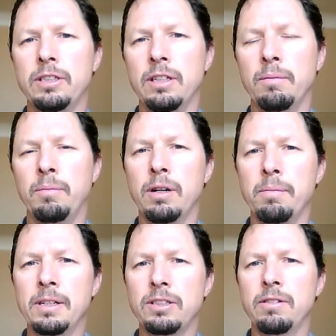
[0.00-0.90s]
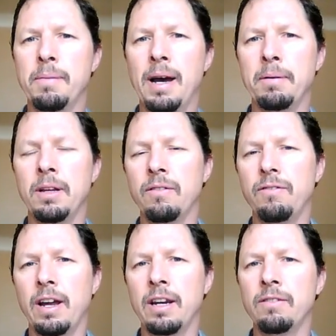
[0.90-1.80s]
in the book Mystery Babylon
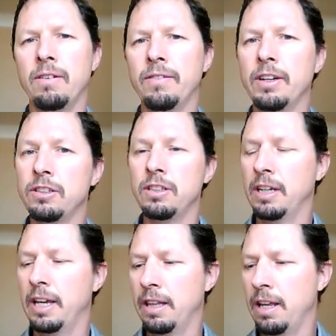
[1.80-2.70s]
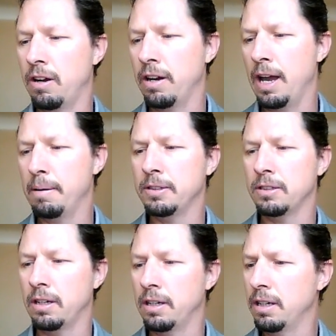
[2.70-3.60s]
Finally Revealed. You can get that on
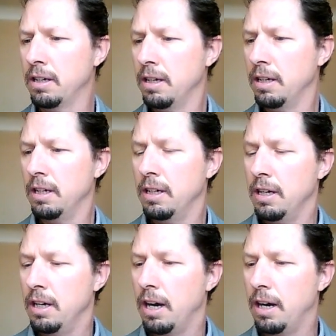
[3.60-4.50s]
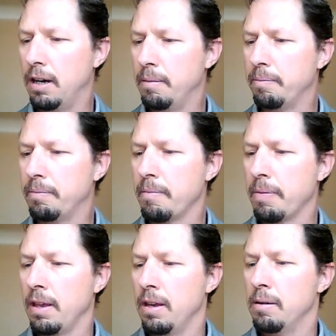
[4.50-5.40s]
Amazon. Um,
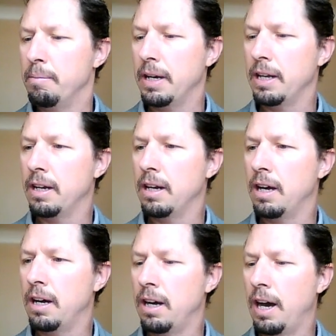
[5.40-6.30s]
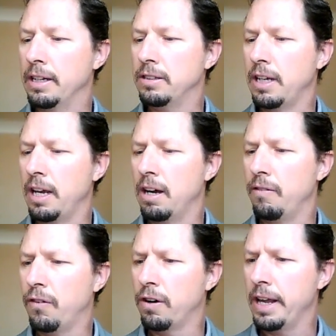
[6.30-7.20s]
but in uh, Isaiah
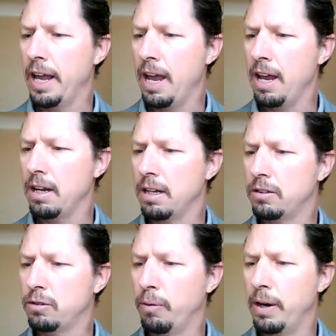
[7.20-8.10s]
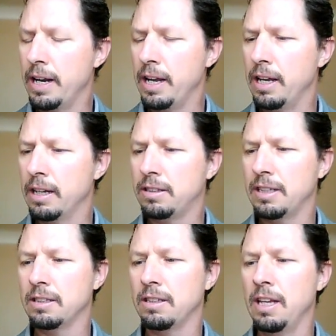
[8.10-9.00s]
48, 20, it
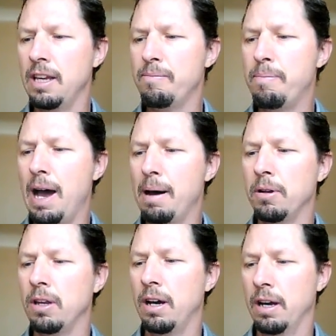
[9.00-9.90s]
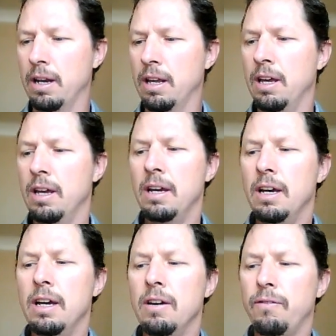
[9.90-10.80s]
says, Leave Babylon.
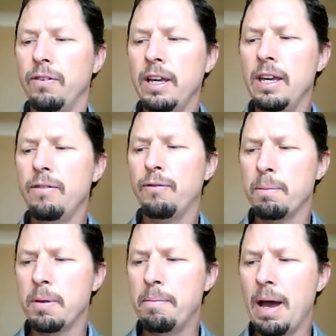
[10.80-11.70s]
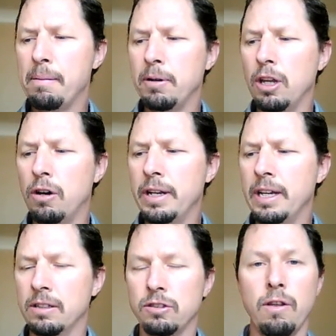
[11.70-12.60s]
Flee from the
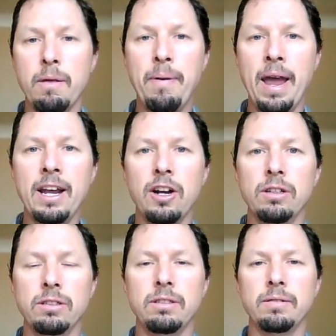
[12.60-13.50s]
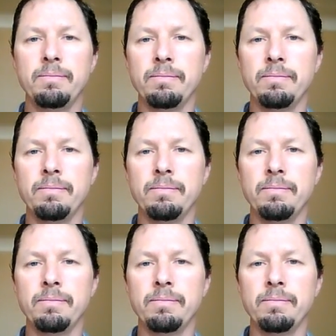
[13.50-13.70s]
Babylonians or the bankers.